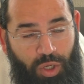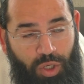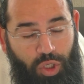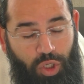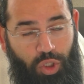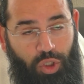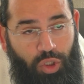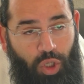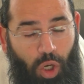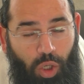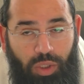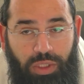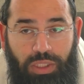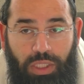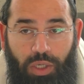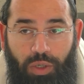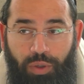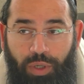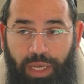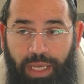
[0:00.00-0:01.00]
You could
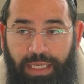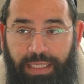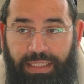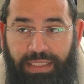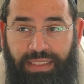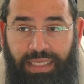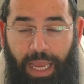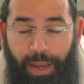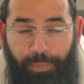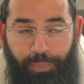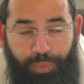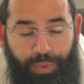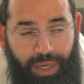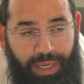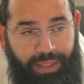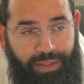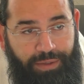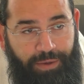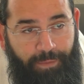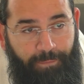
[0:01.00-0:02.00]
also
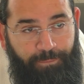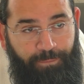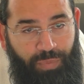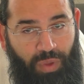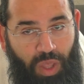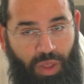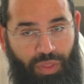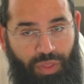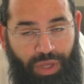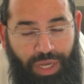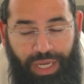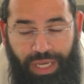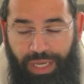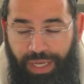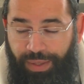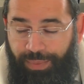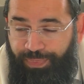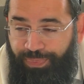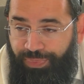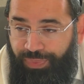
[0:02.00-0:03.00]
separate
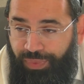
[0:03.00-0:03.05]
the